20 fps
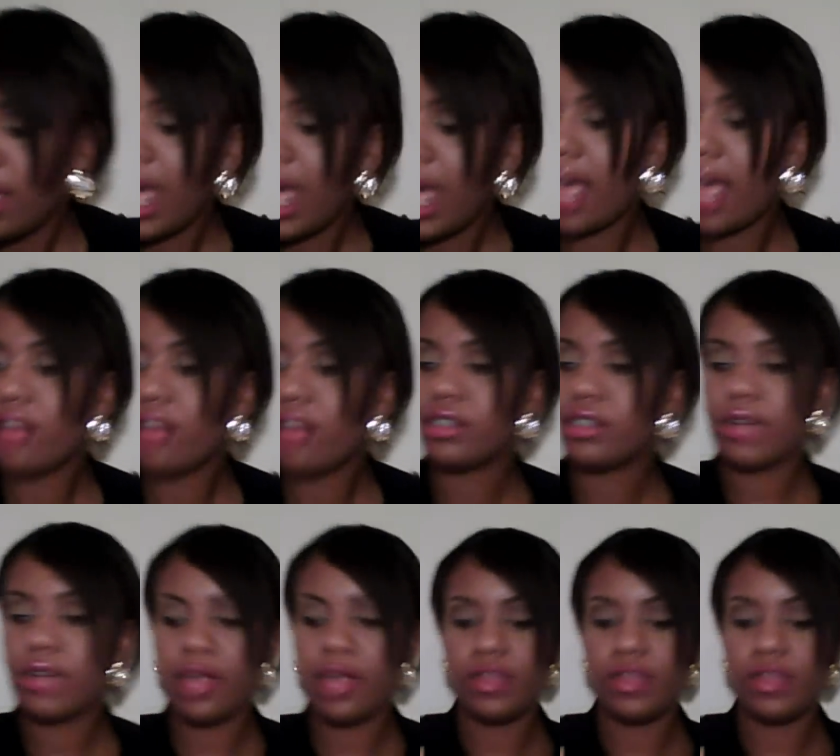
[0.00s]
I also
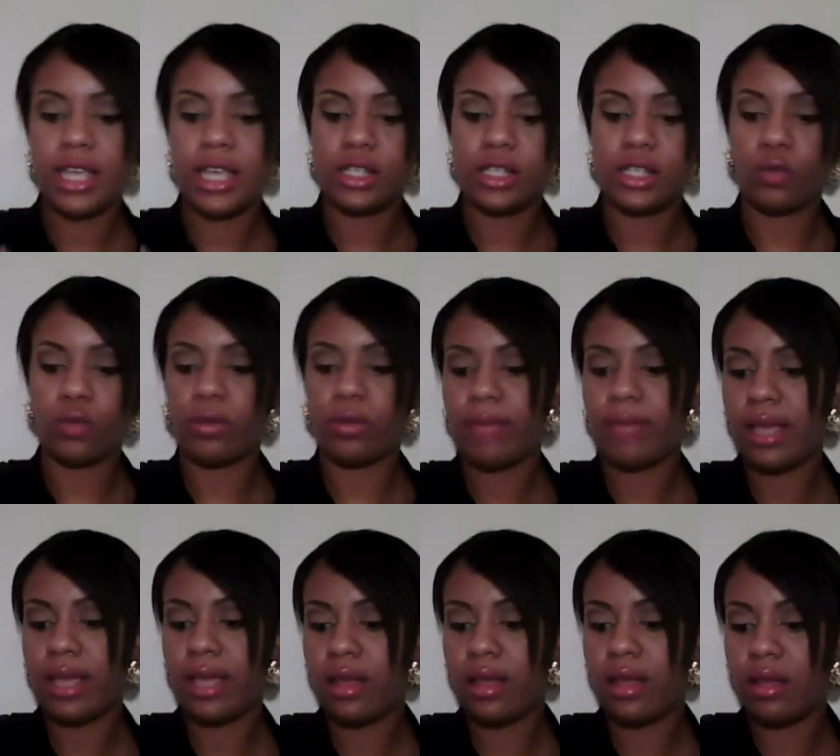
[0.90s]
got these
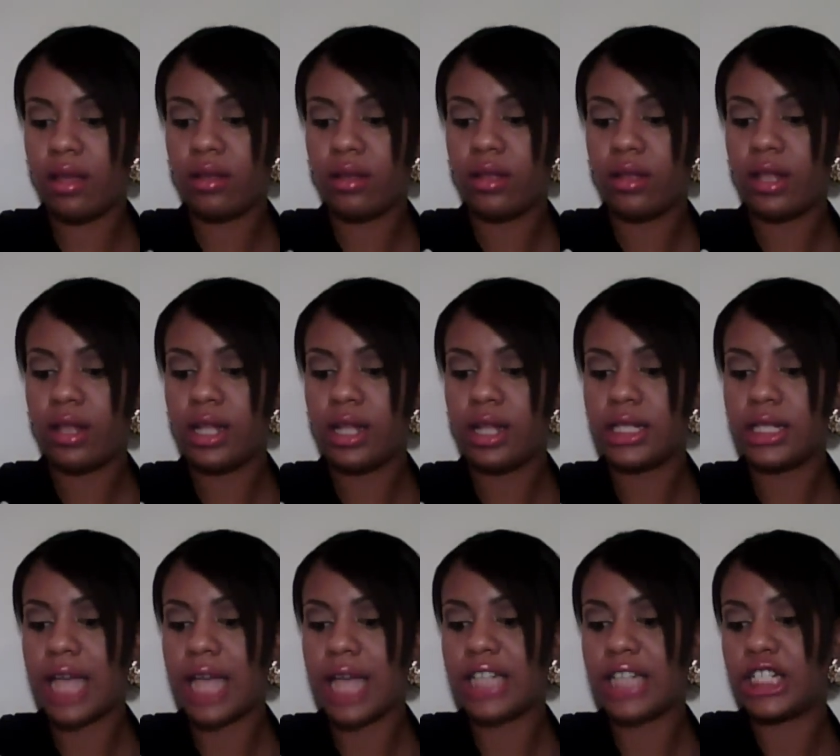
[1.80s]
Rimmel
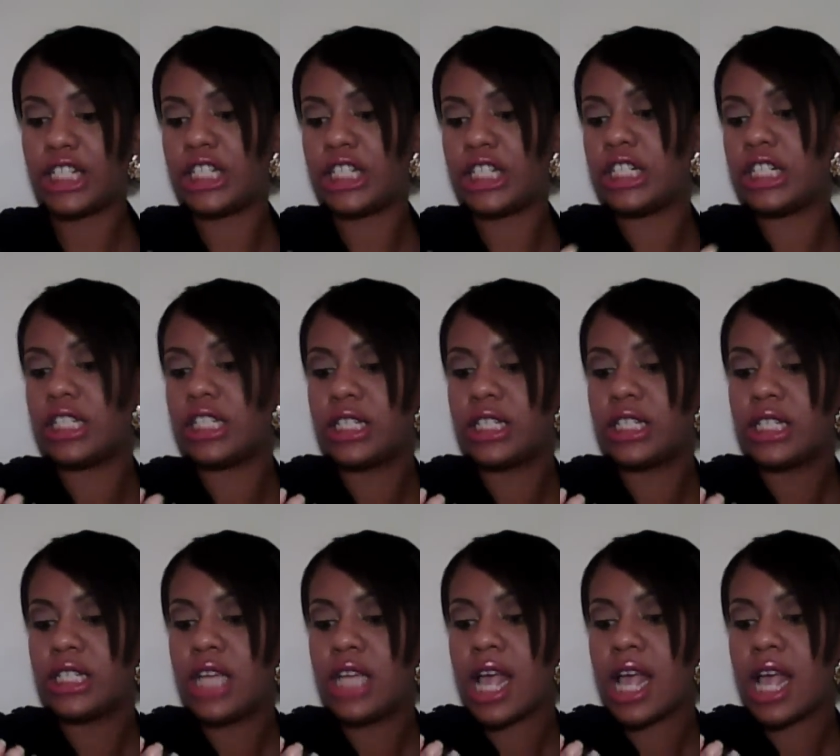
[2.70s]
London
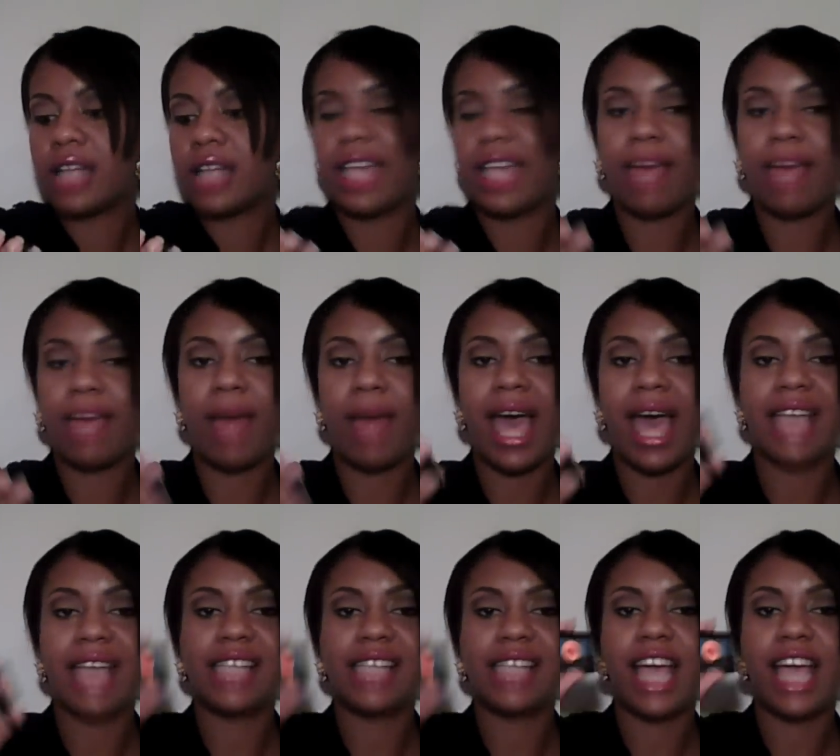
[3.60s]
Glam
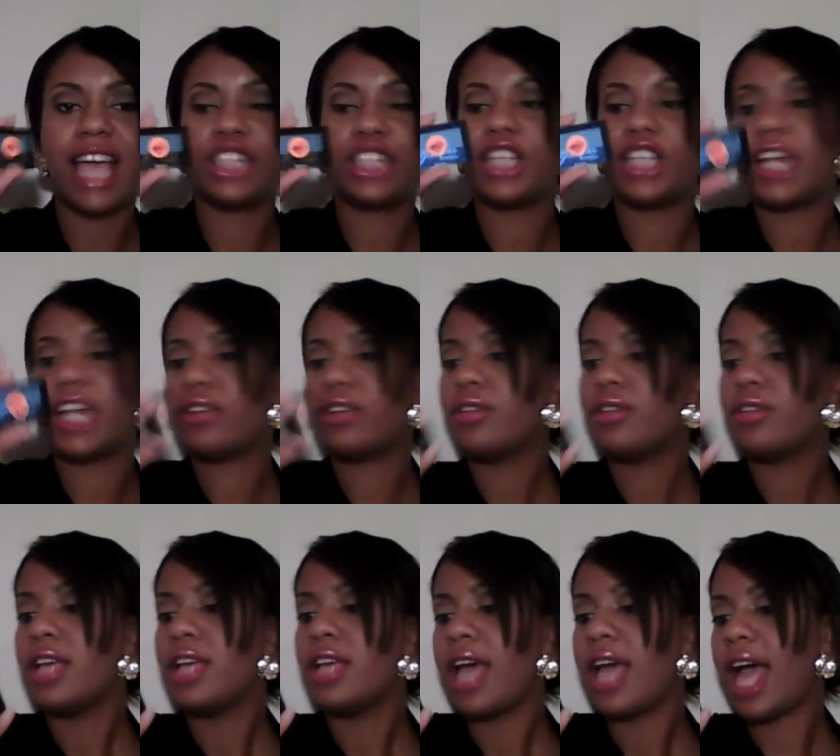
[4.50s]
Eyes eyeshadows.
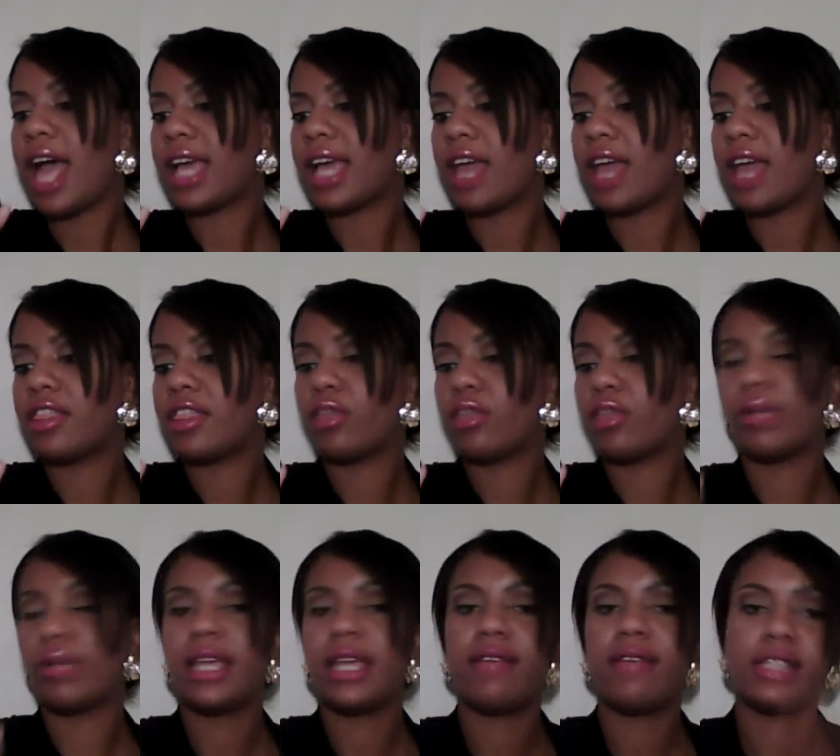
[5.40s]
I got
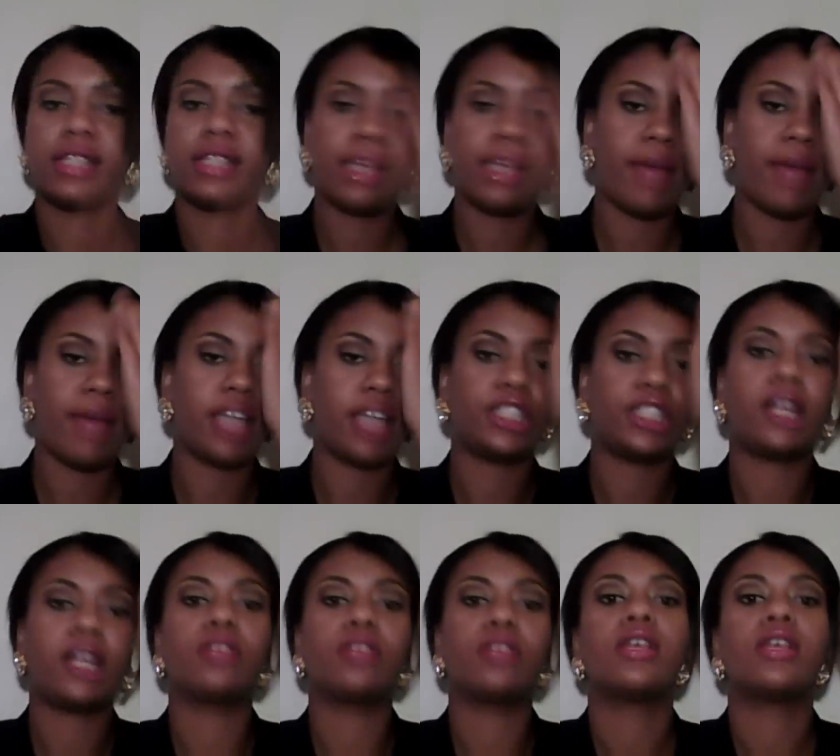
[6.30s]
three of the same
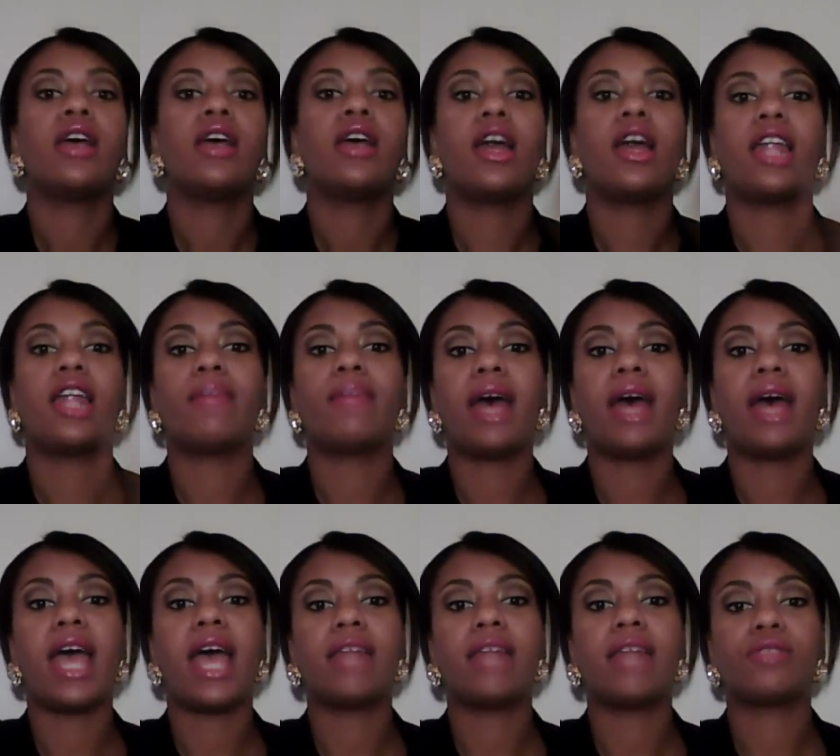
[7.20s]
eyeshadows. A lot of my
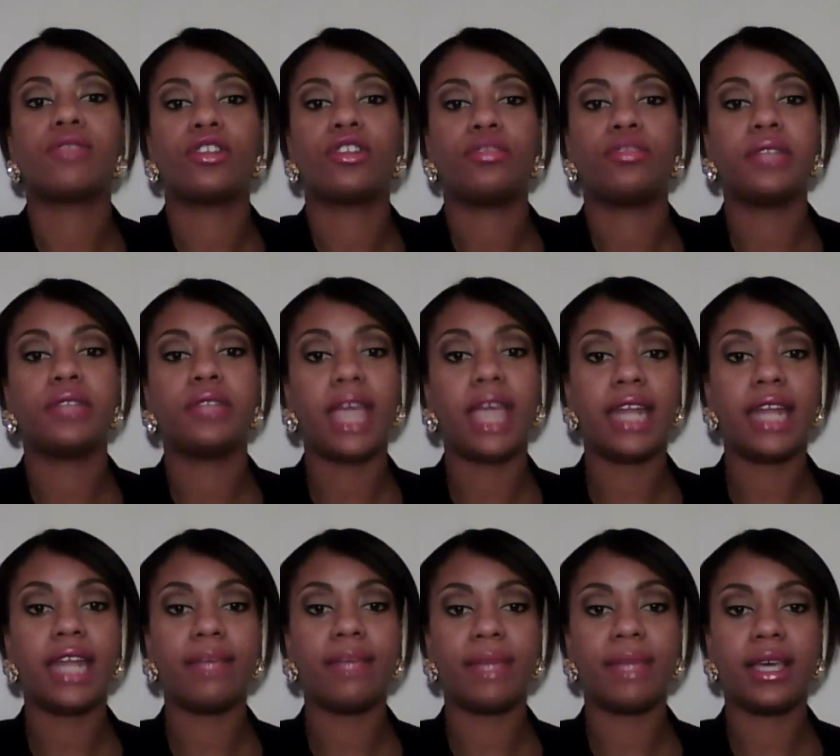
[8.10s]
items are
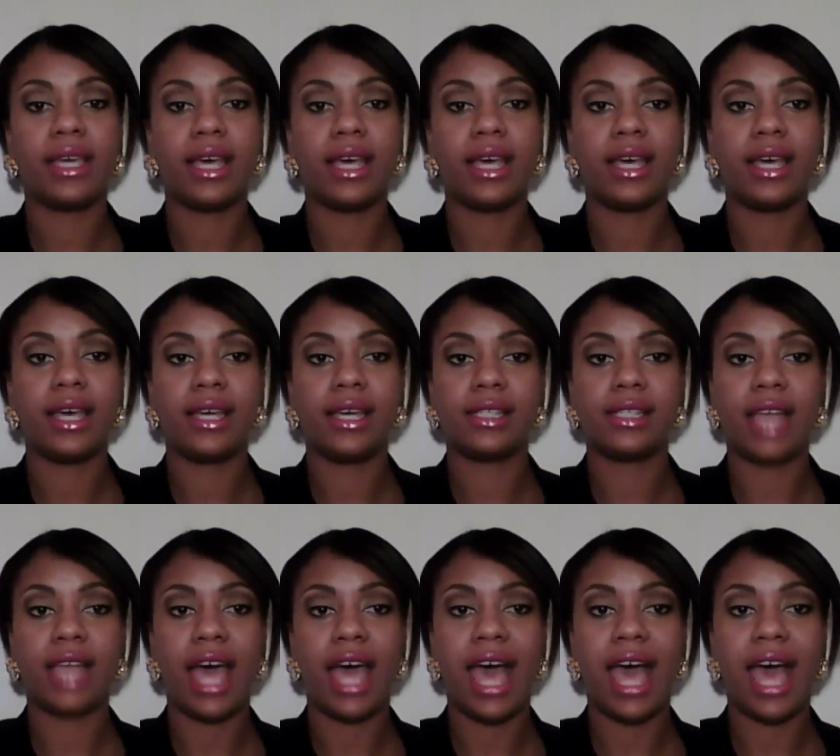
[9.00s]
duplicated because
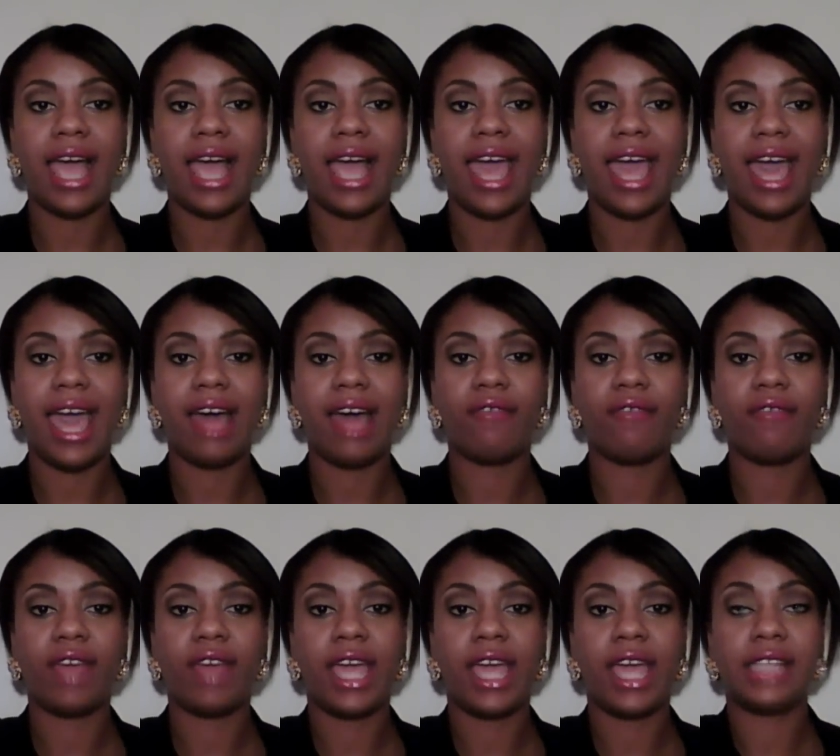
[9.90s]
I have
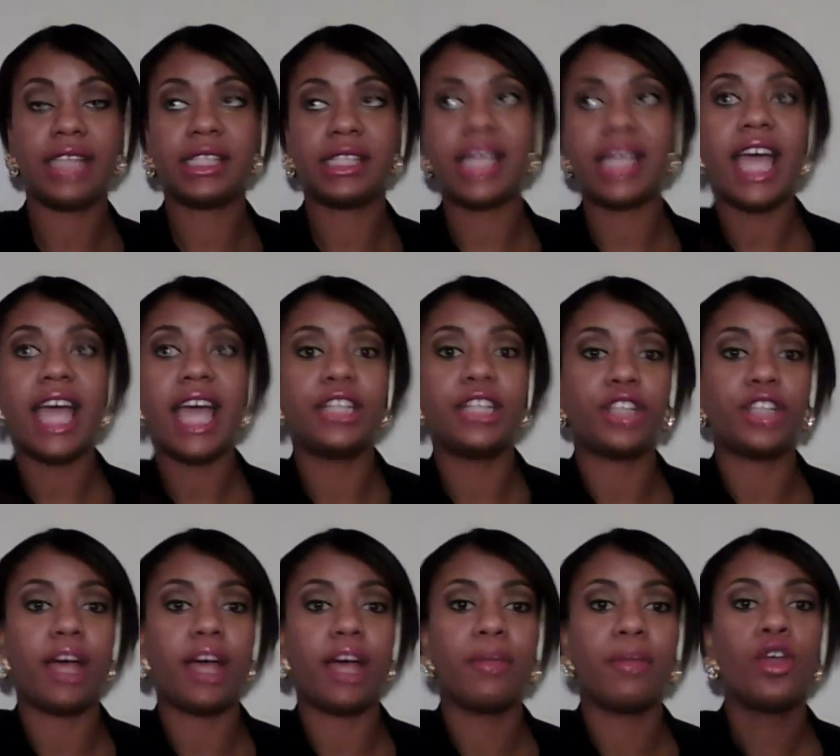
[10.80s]
a side
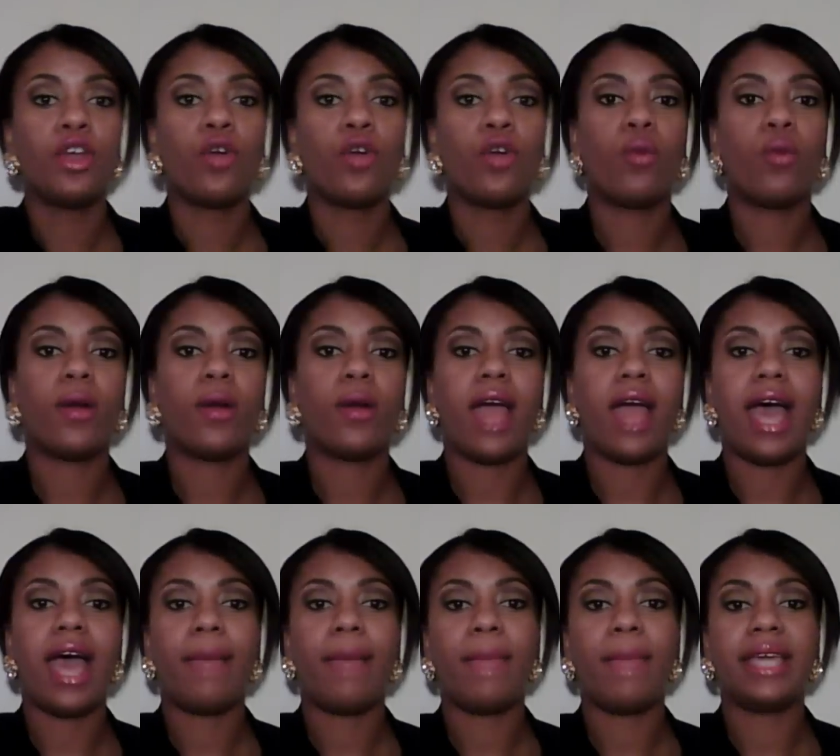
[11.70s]
job where
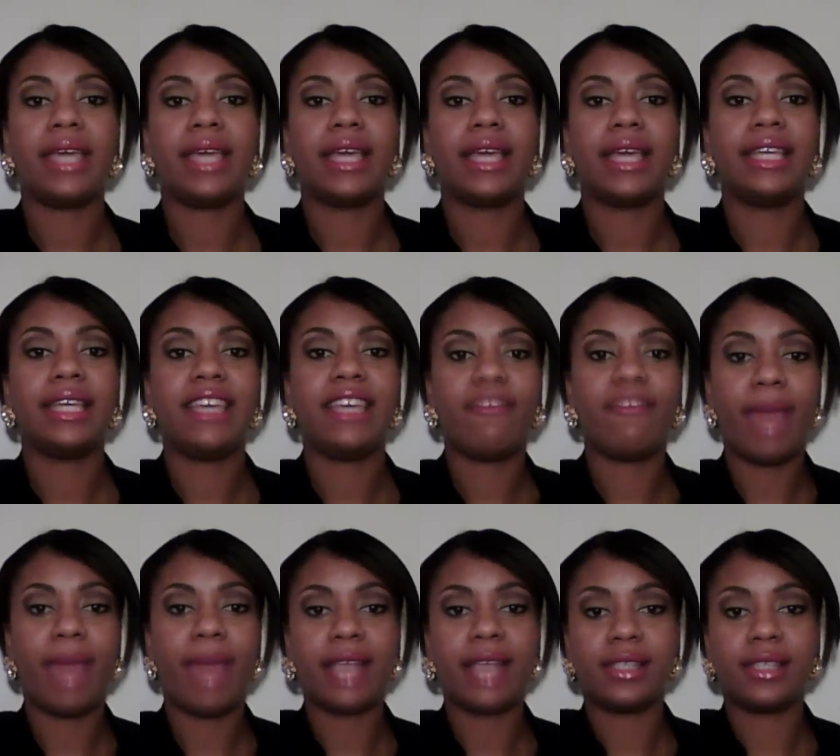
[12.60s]
I make gift
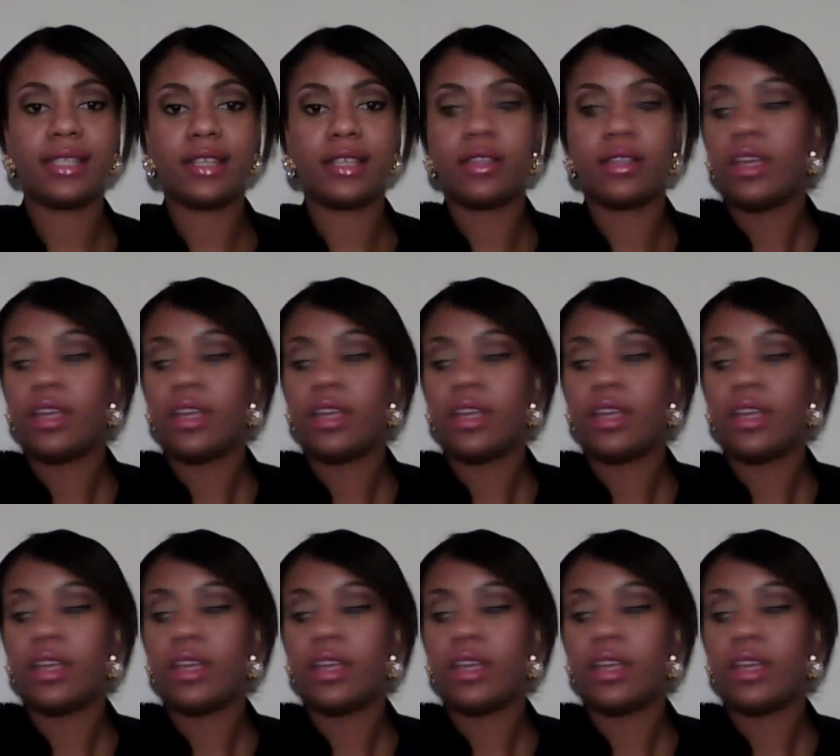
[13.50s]
baskets.